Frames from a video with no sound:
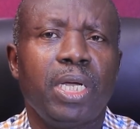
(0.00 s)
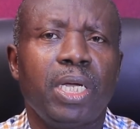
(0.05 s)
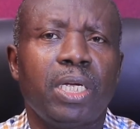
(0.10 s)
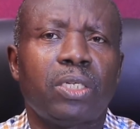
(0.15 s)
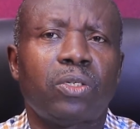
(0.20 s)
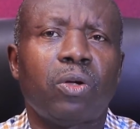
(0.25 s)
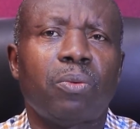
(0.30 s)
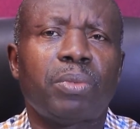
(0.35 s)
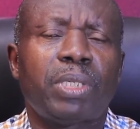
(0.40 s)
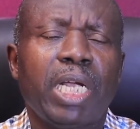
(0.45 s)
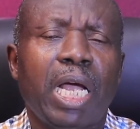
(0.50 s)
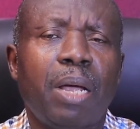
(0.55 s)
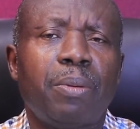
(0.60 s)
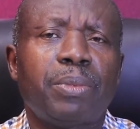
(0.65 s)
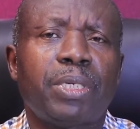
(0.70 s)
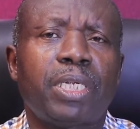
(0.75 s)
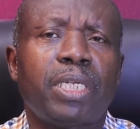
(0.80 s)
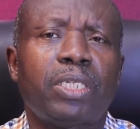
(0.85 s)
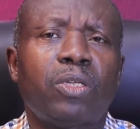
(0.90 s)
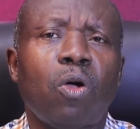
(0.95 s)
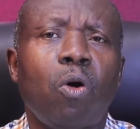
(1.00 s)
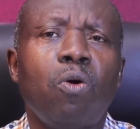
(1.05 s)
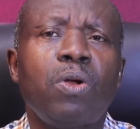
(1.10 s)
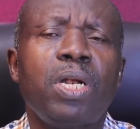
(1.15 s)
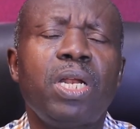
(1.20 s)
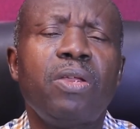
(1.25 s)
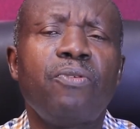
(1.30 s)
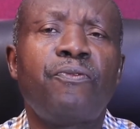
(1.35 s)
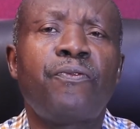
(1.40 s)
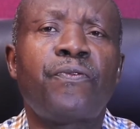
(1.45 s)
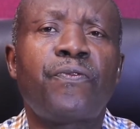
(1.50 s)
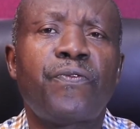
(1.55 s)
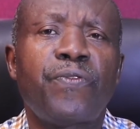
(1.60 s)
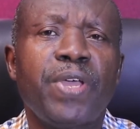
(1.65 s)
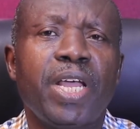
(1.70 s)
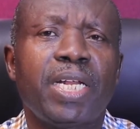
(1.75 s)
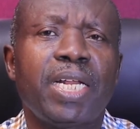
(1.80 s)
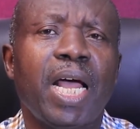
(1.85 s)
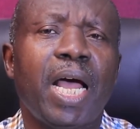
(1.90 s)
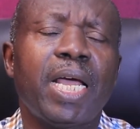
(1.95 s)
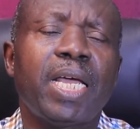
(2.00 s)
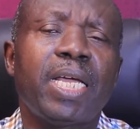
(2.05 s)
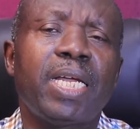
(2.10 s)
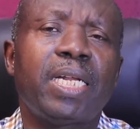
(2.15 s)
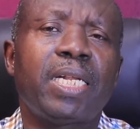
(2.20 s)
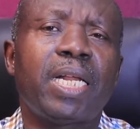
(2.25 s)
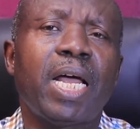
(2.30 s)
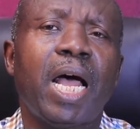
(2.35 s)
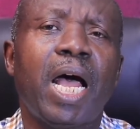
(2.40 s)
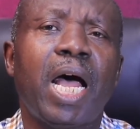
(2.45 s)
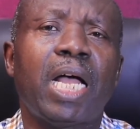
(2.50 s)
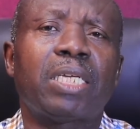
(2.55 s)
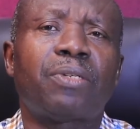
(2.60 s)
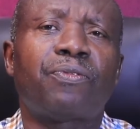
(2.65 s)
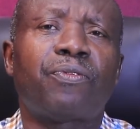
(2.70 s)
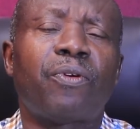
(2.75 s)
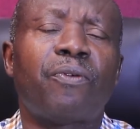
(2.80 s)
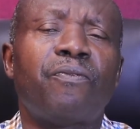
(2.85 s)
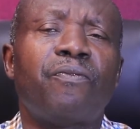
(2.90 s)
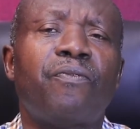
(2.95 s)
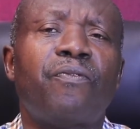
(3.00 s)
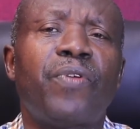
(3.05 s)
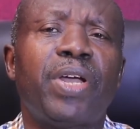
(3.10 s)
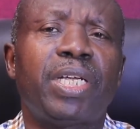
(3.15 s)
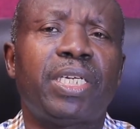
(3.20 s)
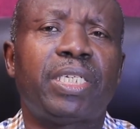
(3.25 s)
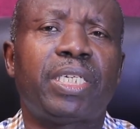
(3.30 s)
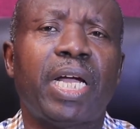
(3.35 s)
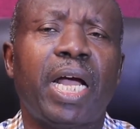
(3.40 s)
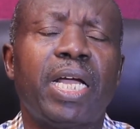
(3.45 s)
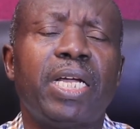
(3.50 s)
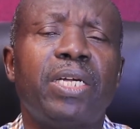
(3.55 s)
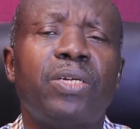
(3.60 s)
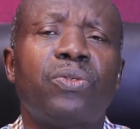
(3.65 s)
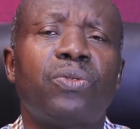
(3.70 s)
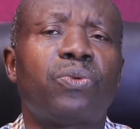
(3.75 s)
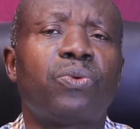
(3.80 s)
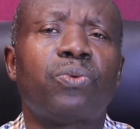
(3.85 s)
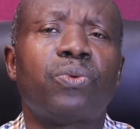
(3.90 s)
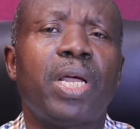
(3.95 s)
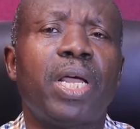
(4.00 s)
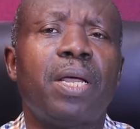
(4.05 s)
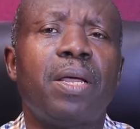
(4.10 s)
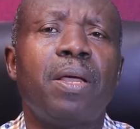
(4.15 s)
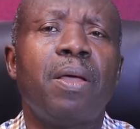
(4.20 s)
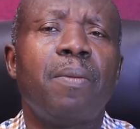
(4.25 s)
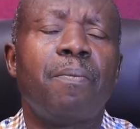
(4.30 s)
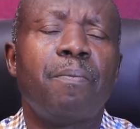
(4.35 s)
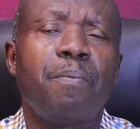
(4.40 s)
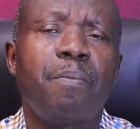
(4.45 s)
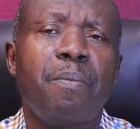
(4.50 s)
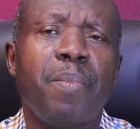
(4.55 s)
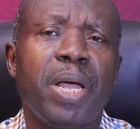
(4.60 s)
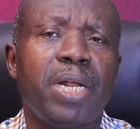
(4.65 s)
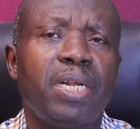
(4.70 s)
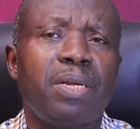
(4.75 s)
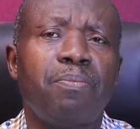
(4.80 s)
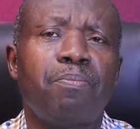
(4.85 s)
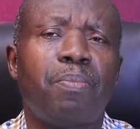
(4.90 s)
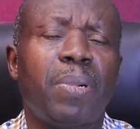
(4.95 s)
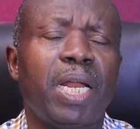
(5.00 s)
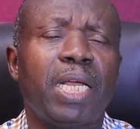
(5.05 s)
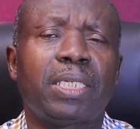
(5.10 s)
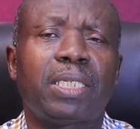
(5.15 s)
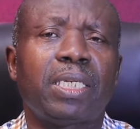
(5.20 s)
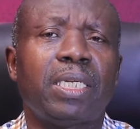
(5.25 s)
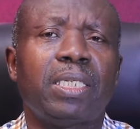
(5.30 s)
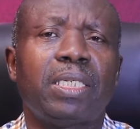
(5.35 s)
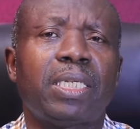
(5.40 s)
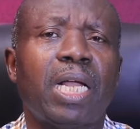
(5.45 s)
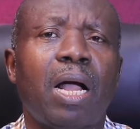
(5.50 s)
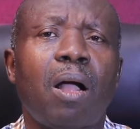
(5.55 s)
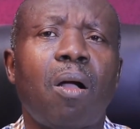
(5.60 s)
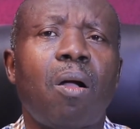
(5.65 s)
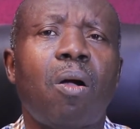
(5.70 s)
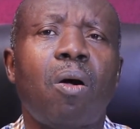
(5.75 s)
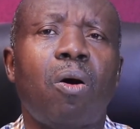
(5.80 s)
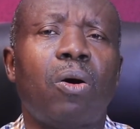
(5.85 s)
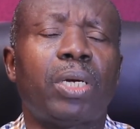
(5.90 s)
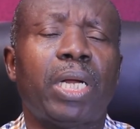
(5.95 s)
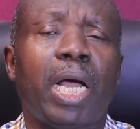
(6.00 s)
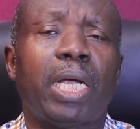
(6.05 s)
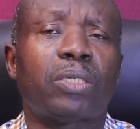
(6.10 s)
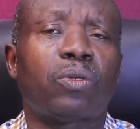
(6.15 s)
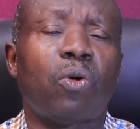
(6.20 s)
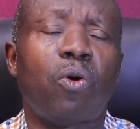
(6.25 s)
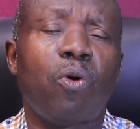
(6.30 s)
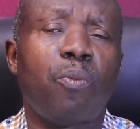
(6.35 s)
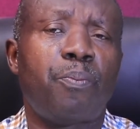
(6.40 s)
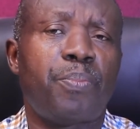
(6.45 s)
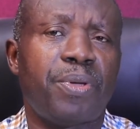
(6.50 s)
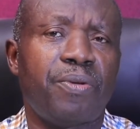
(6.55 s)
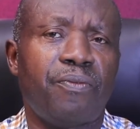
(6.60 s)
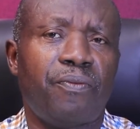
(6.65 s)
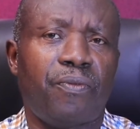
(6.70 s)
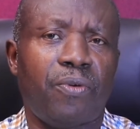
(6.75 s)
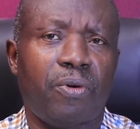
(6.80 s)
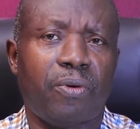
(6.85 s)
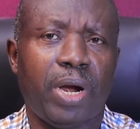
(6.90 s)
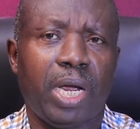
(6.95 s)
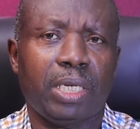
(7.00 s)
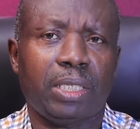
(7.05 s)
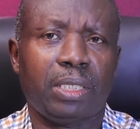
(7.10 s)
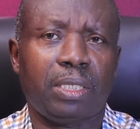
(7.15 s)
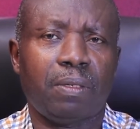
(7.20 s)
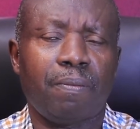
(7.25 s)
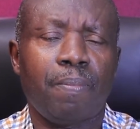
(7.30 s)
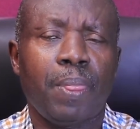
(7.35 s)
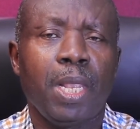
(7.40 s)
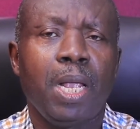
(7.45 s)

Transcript: Sometimes it's only fear that hinders us from venture into many blessings that God has opened for us.